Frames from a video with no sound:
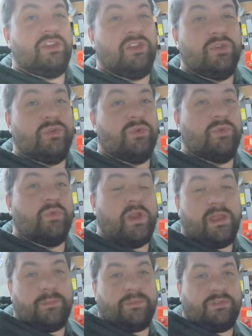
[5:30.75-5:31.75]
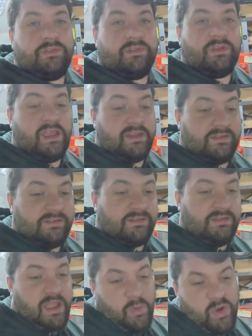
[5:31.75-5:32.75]
new rims, and
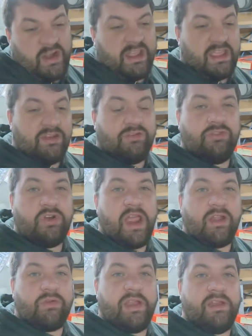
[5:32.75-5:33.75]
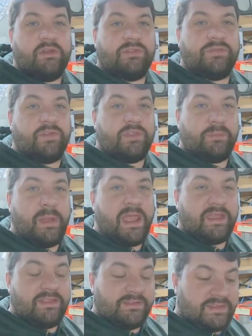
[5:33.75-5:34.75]
I wanted to get drag radials for the back
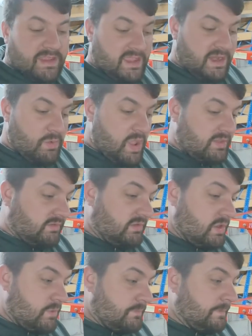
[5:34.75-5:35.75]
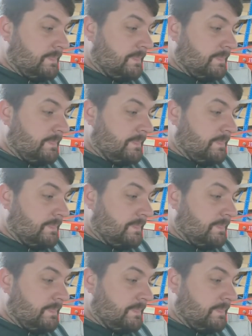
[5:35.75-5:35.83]
of this thing anyway, so